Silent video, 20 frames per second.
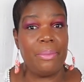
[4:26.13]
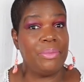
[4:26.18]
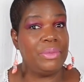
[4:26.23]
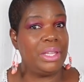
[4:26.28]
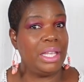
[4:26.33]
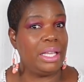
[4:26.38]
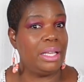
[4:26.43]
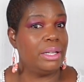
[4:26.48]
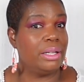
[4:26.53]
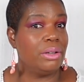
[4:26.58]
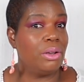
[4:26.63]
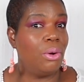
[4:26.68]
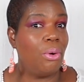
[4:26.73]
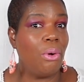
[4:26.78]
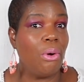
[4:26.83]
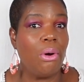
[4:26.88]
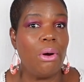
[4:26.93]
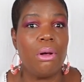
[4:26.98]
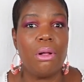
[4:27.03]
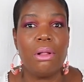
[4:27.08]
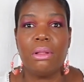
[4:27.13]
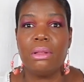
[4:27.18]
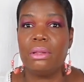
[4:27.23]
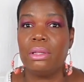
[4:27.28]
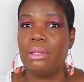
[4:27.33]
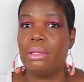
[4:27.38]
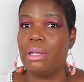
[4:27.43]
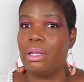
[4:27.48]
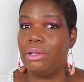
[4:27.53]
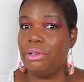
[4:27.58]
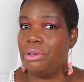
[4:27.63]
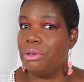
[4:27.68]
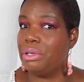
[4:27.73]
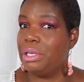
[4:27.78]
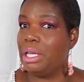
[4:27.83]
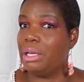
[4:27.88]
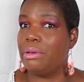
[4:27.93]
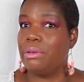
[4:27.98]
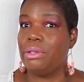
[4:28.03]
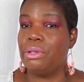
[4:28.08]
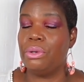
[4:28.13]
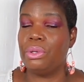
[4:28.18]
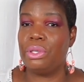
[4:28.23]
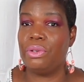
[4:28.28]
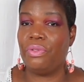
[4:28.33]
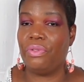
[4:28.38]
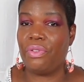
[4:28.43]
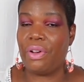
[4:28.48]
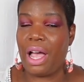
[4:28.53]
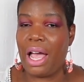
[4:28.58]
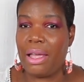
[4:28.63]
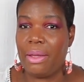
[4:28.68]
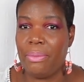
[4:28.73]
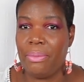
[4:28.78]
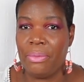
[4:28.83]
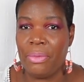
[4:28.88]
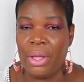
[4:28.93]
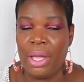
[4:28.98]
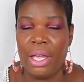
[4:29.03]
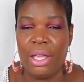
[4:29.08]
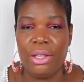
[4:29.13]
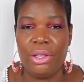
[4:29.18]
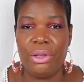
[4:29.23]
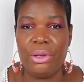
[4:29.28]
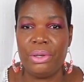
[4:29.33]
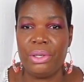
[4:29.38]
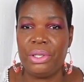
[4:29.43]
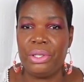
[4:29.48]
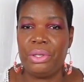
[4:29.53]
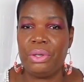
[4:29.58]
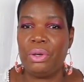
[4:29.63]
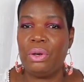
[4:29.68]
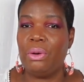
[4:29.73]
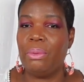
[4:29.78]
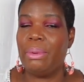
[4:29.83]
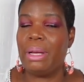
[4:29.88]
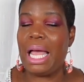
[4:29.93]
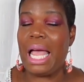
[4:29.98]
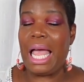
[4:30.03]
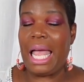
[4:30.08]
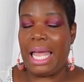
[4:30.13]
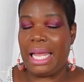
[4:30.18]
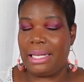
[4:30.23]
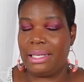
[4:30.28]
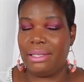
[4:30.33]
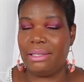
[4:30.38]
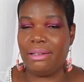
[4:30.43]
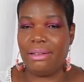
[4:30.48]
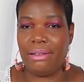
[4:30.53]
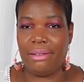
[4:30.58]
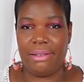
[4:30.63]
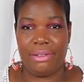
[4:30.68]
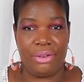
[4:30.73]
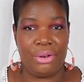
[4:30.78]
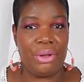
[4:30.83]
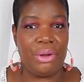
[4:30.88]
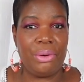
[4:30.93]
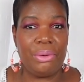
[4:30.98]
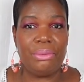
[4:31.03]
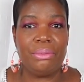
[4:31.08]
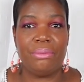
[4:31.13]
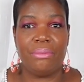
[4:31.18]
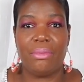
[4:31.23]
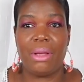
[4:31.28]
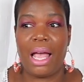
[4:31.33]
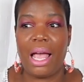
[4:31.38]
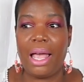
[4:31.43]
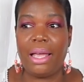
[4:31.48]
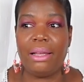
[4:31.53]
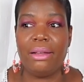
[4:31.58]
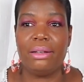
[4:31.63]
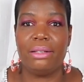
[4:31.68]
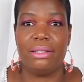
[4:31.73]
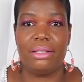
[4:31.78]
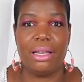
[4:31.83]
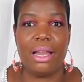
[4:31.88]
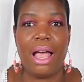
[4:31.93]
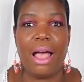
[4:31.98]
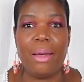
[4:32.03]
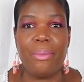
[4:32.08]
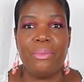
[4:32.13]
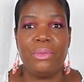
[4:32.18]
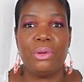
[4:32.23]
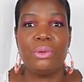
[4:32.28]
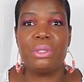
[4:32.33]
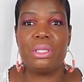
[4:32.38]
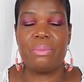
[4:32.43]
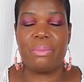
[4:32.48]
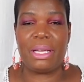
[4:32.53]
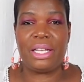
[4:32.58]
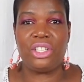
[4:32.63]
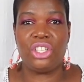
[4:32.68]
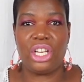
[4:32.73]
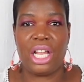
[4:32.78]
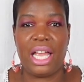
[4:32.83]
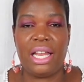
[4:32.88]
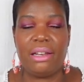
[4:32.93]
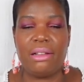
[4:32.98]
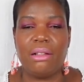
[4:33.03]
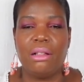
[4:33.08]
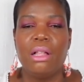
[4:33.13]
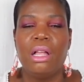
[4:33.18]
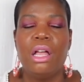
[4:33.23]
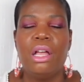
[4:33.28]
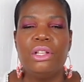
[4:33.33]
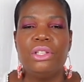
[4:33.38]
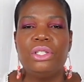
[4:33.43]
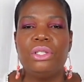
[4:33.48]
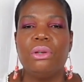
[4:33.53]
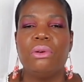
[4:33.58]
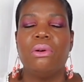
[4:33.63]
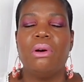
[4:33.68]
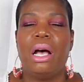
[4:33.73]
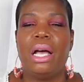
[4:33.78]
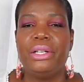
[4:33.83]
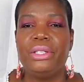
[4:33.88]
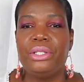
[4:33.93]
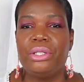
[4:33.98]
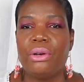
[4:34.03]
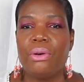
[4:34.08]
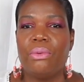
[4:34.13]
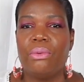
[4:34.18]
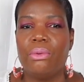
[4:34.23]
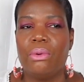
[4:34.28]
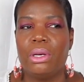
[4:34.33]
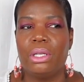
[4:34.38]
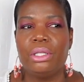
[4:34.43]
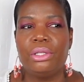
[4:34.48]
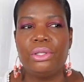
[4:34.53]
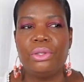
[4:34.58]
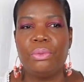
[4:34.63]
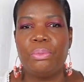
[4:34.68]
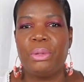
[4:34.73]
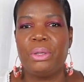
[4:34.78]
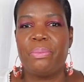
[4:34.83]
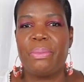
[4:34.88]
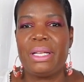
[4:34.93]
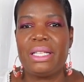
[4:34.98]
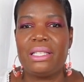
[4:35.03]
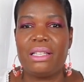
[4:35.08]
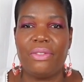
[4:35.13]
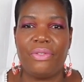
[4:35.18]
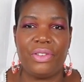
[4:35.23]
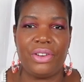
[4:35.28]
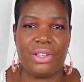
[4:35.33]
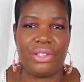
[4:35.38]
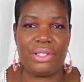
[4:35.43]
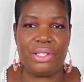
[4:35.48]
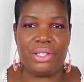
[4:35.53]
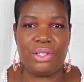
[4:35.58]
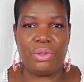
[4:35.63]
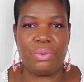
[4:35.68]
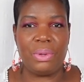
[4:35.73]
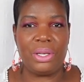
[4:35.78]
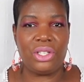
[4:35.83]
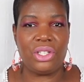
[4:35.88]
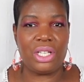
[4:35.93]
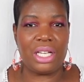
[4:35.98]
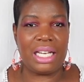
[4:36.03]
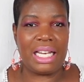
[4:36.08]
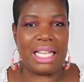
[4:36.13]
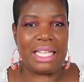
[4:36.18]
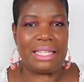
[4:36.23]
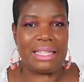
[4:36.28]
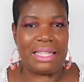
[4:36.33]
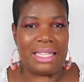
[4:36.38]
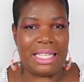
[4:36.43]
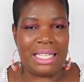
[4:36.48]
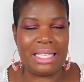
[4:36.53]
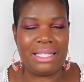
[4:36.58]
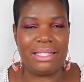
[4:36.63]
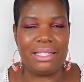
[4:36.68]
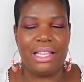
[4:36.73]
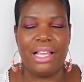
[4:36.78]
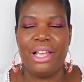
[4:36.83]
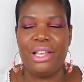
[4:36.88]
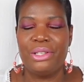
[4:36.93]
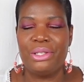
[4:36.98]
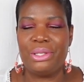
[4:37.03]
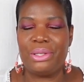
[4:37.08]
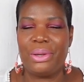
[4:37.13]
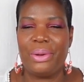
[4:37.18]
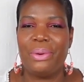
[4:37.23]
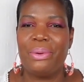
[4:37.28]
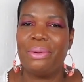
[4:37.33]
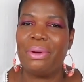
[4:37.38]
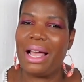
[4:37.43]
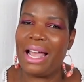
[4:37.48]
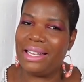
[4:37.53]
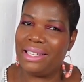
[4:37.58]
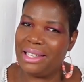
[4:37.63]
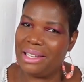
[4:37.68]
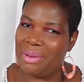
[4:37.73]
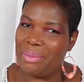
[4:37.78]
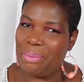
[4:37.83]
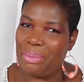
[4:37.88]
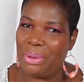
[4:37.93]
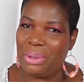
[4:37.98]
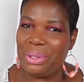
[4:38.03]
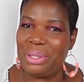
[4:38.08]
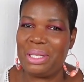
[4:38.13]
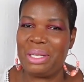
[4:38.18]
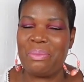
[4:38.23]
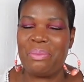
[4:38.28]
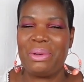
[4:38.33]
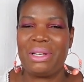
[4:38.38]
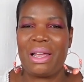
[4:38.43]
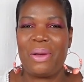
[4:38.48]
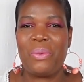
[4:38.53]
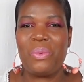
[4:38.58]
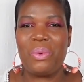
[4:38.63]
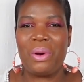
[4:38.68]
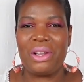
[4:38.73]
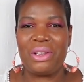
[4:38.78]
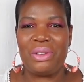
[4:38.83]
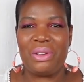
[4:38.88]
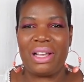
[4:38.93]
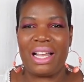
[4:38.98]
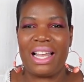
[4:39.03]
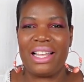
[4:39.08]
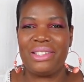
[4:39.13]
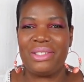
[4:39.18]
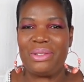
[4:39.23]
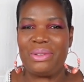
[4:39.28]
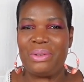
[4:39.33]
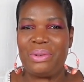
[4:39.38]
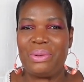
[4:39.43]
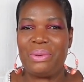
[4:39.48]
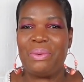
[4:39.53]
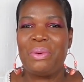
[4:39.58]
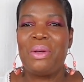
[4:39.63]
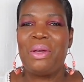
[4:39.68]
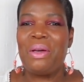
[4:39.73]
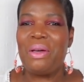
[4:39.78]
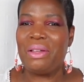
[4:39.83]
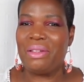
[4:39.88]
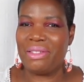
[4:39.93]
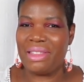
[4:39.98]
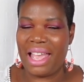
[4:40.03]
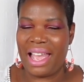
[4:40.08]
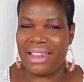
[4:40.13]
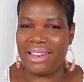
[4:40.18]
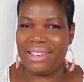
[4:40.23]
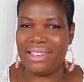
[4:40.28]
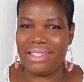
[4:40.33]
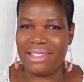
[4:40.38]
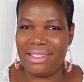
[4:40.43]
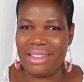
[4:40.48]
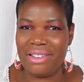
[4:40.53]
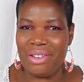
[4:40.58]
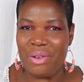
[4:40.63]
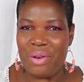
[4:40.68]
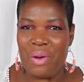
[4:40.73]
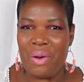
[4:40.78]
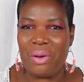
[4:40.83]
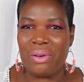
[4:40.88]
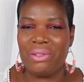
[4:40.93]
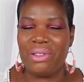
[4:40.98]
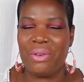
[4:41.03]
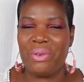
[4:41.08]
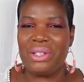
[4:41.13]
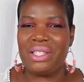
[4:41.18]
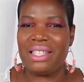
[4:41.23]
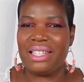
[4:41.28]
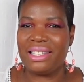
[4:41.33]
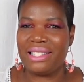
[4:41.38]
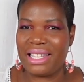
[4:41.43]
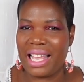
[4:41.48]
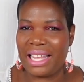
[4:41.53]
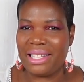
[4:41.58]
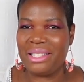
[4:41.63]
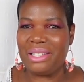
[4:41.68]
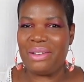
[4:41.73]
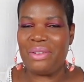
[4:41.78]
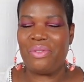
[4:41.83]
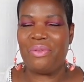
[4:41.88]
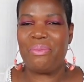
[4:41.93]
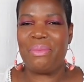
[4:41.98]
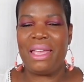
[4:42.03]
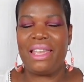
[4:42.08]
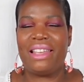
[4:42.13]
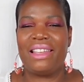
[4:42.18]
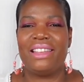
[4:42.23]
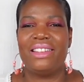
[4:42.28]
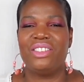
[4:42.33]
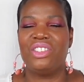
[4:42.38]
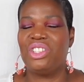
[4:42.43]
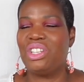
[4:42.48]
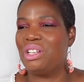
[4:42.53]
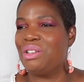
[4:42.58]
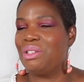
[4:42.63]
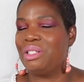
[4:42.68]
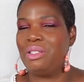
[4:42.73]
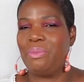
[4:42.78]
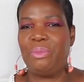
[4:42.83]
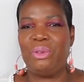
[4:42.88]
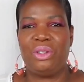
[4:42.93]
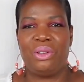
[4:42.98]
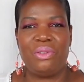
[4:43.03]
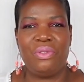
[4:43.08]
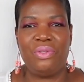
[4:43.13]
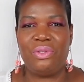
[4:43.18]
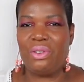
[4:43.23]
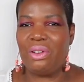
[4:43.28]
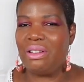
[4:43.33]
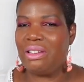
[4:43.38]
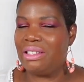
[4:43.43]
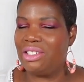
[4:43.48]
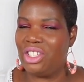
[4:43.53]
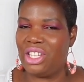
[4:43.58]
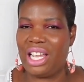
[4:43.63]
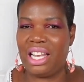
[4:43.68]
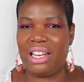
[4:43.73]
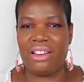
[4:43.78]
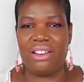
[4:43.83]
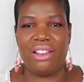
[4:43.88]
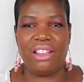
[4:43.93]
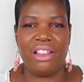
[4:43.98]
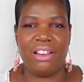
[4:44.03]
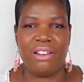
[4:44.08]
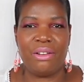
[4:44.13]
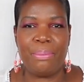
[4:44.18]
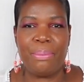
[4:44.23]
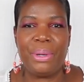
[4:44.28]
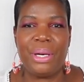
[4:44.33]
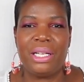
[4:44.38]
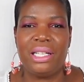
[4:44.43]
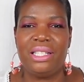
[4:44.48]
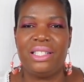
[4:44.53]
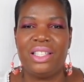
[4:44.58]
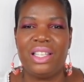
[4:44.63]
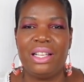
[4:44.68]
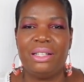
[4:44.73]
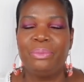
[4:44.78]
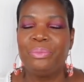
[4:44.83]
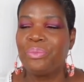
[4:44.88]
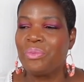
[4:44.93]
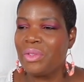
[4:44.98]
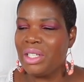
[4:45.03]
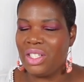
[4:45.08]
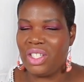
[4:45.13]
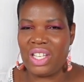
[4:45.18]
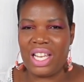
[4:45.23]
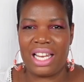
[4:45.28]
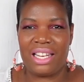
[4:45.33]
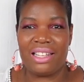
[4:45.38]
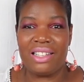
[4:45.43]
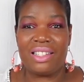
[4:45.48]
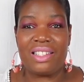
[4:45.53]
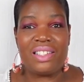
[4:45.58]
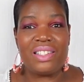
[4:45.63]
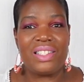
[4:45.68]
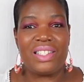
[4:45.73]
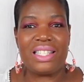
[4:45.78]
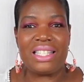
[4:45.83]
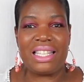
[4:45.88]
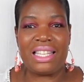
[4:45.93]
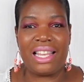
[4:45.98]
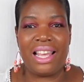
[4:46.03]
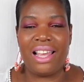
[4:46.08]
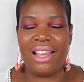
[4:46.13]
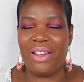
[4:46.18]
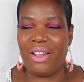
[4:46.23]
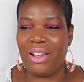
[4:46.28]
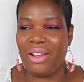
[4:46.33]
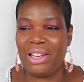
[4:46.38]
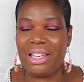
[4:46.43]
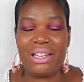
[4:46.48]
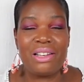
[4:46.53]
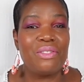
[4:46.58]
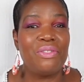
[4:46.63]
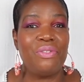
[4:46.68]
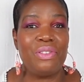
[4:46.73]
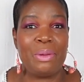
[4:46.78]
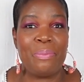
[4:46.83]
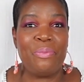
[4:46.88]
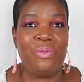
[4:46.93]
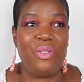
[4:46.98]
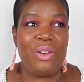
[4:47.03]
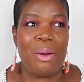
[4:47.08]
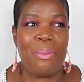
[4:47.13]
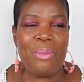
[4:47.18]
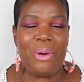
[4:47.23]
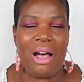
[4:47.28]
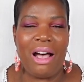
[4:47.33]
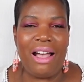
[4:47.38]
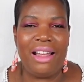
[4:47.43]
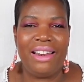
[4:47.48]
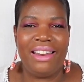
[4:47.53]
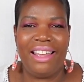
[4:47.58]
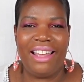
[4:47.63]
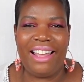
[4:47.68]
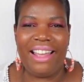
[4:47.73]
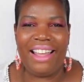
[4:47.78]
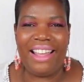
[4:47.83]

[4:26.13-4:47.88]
They can call, you know, they could notify YouTube, and, you know, I could lose my channel. So I don't want to put myself in a situation like this. So I didn't post it, but I want you guys to know that, you know, there was a sighting of Megan. She looked beautiful. She had her hair in a ponytail. She had a little flip-flop on.